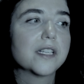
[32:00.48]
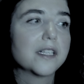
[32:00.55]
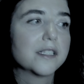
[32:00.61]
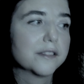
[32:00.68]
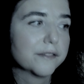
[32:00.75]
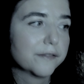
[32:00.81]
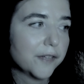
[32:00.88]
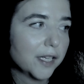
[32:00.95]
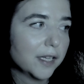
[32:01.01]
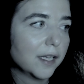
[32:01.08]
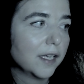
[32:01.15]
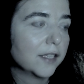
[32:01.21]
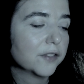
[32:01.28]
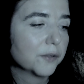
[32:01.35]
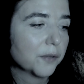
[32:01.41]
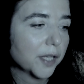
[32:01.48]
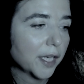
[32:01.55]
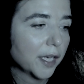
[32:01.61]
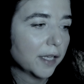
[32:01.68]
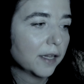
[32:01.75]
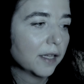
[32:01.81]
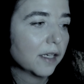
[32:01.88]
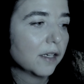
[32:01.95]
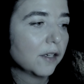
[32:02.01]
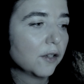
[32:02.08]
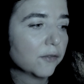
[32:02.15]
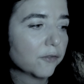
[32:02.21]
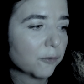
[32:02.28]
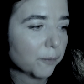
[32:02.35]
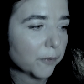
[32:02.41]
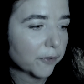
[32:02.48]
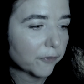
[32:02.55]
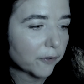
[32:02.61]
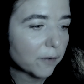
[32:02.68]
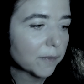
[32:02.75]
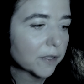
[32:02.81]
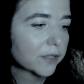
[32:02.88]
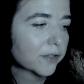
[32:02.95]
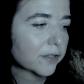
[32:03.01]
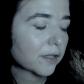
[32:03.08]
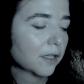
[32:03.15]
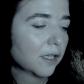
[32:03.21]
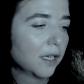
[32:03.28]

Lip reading: as well as you can, learn from performers,